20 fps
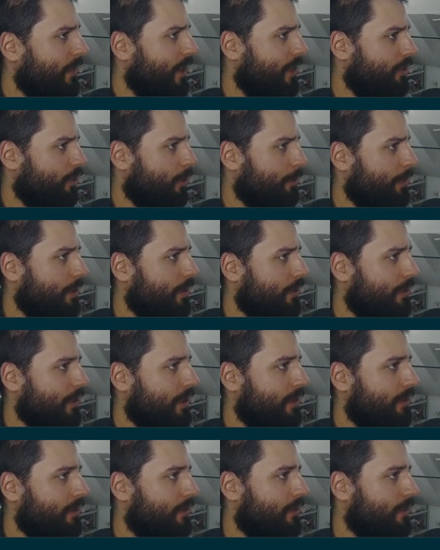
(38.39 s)
a topic
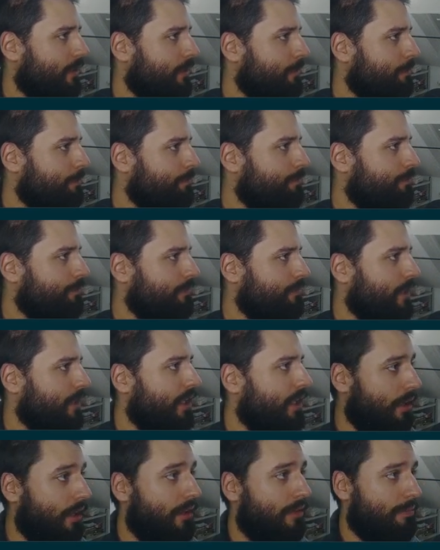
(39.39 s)
that um, that
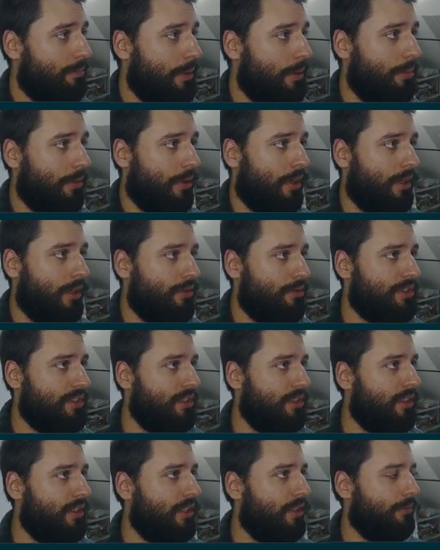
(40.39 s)
a lot of people are
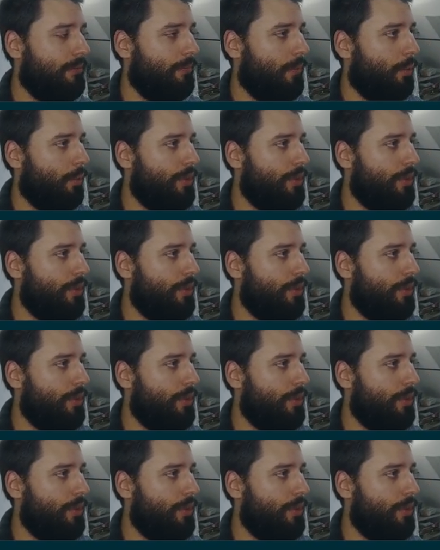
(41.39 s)
interested in,